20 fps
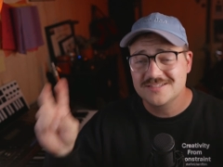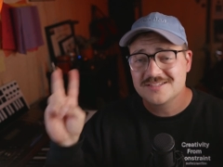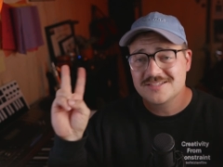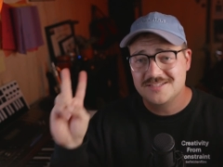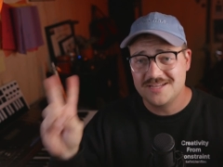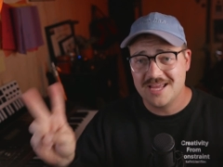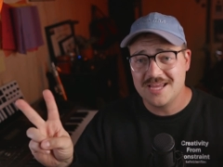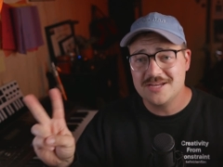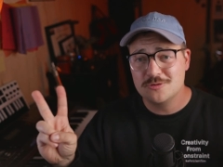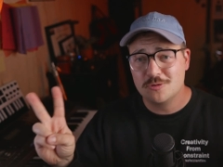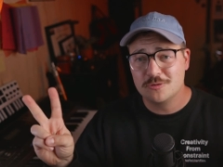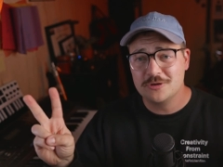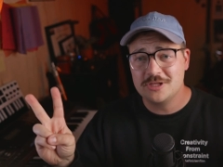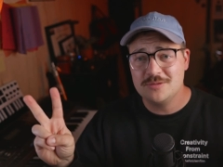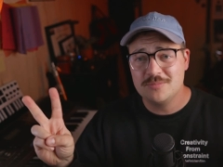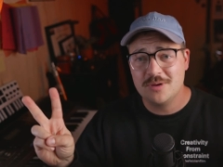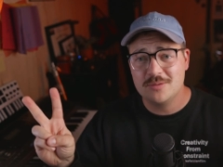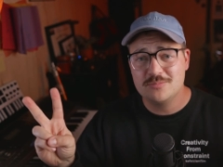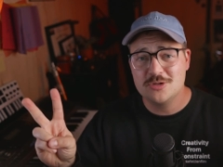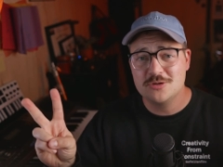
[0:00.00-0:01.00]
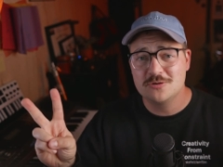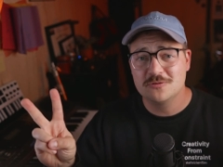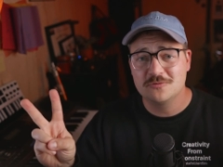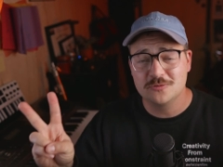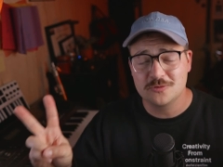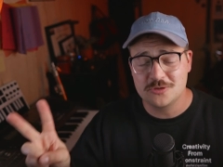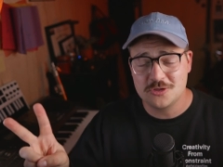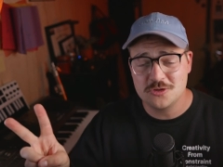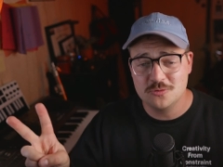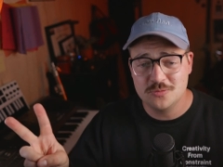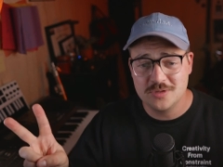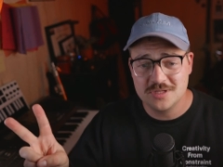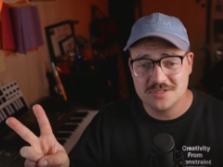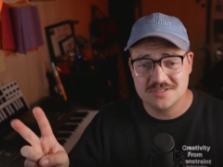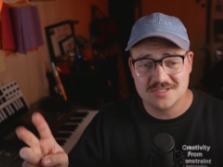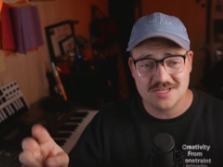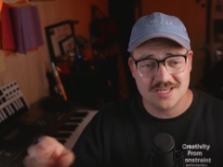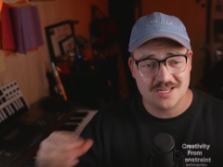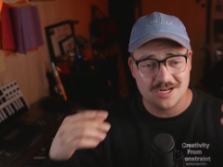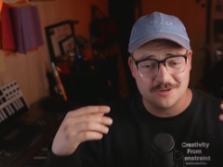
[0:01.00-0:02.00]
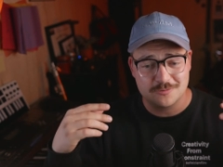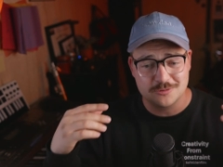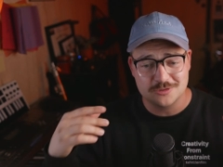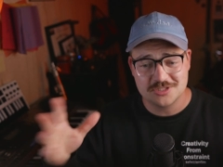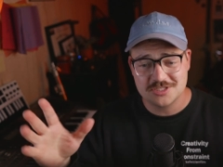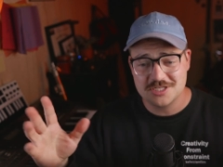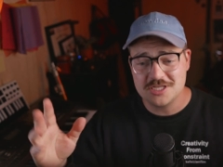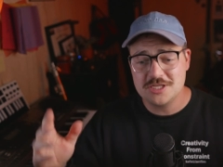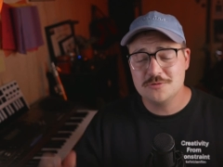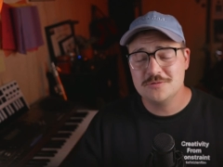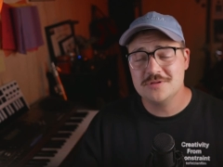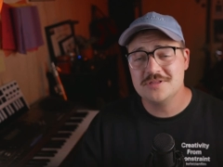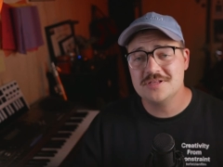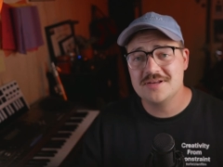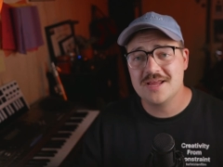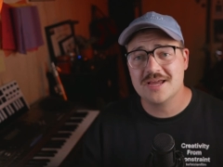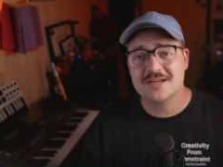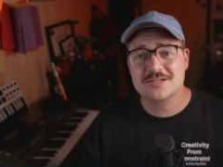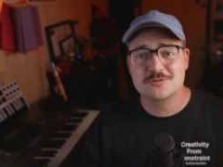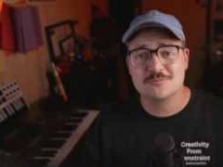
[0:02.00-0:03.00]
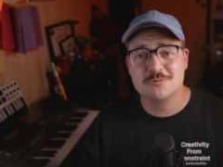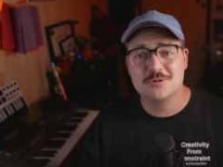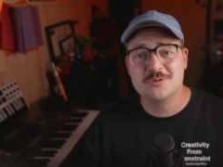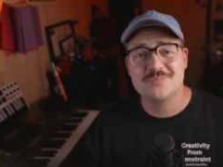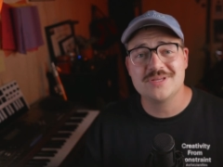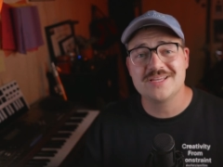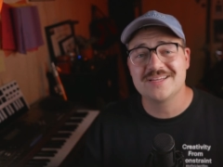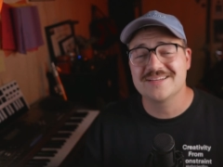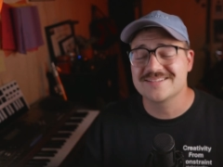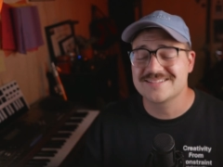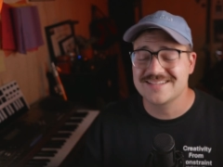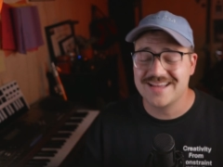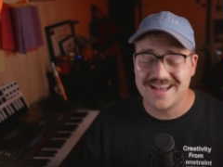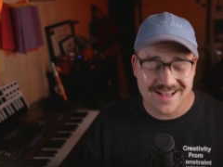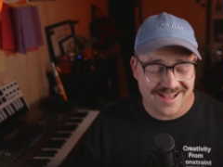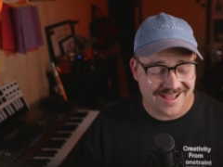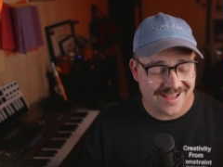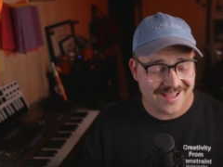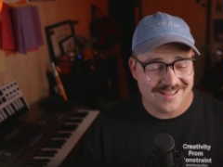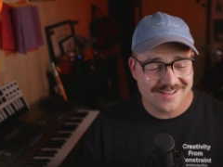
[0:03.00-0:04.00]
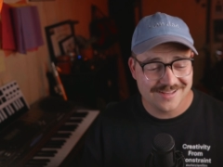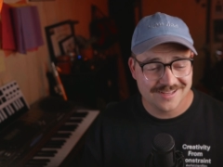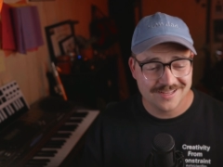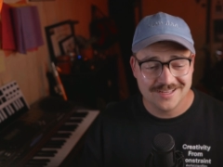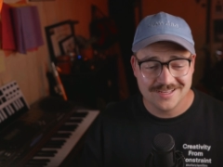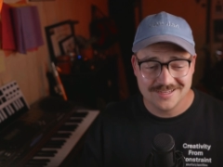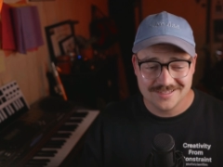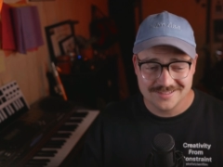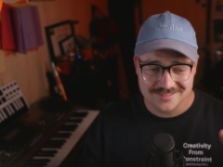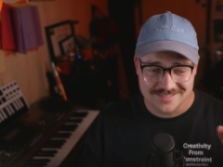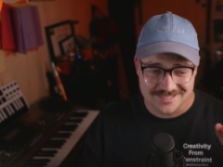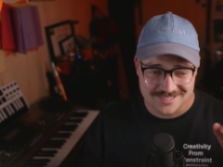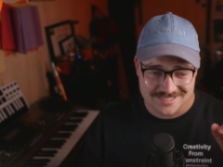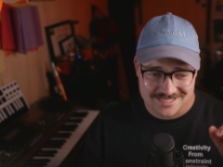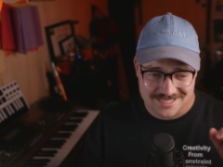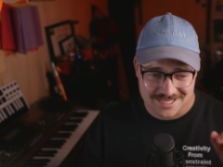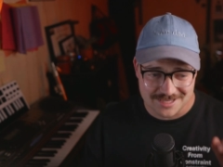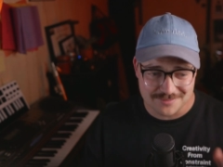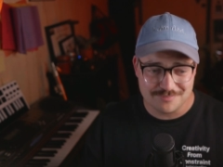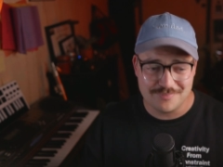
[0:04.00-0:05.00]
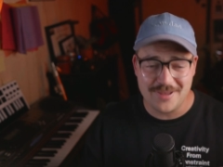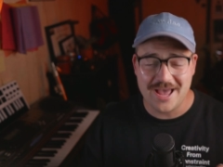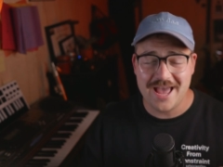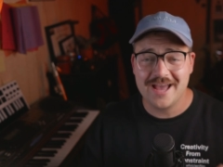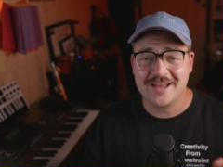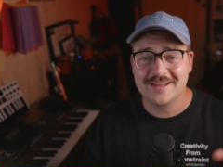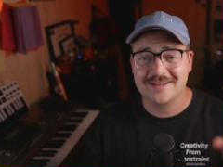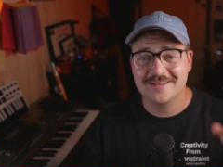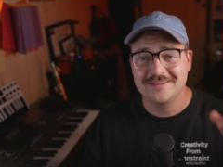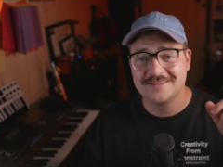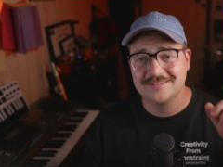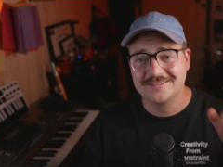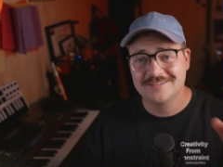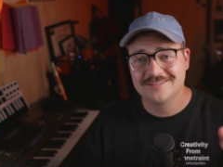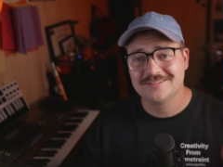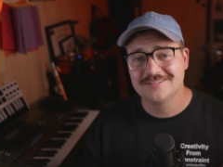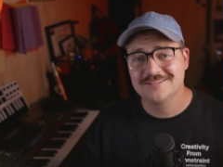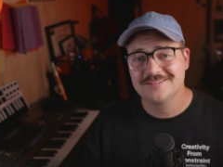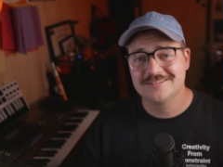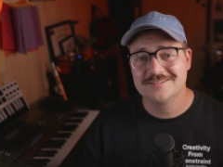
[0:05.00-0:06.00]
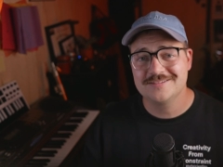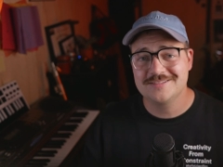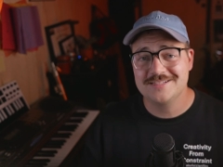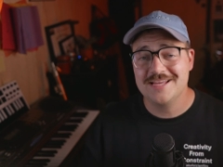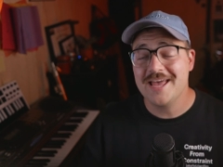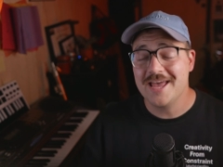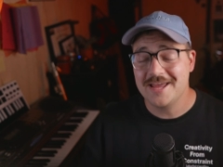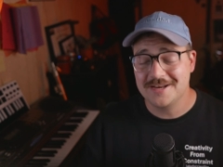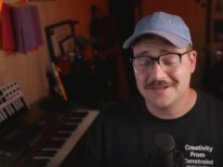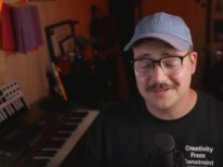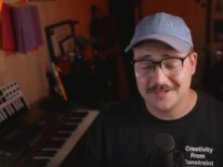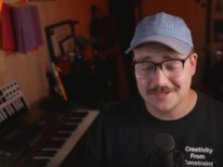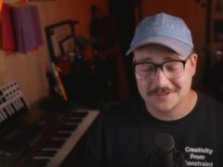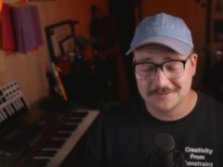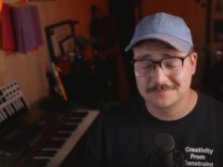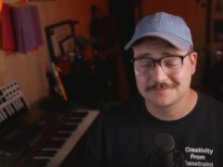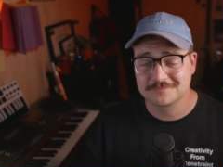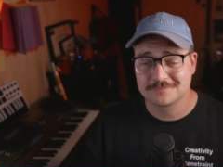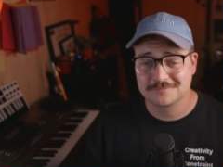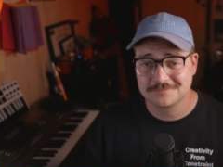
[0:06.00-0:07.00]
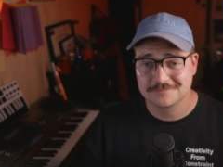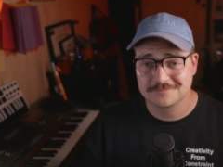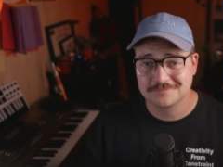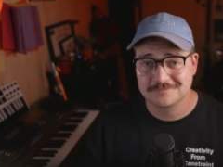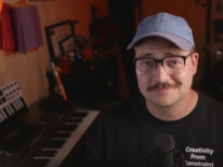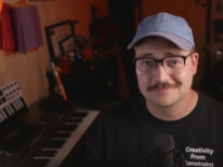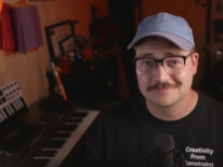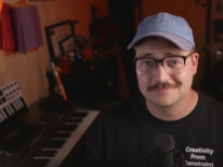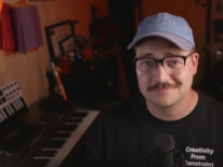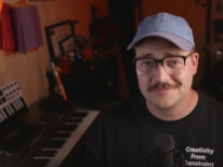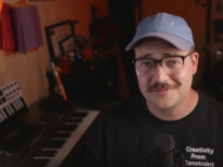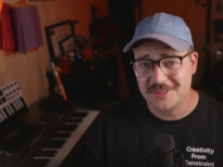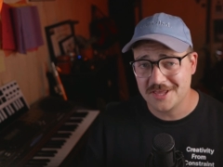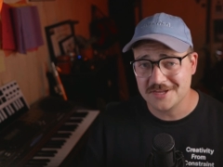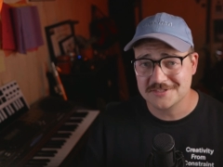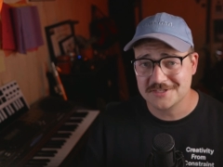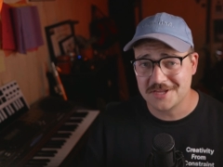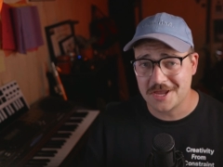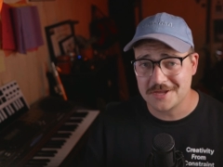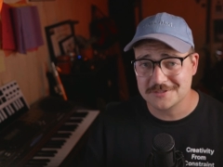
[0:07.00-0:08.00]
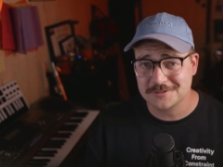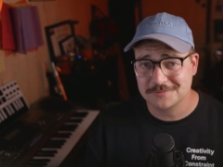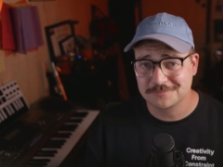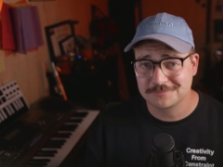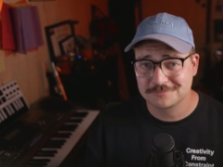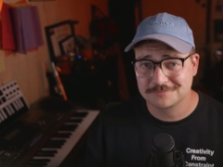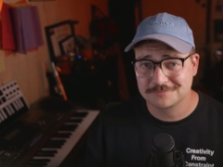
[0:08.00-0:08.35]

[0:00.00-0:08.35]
Stay dorky, my beautiful humans, and I will see you in the next one because I need to get back to editing. Thanks, guys.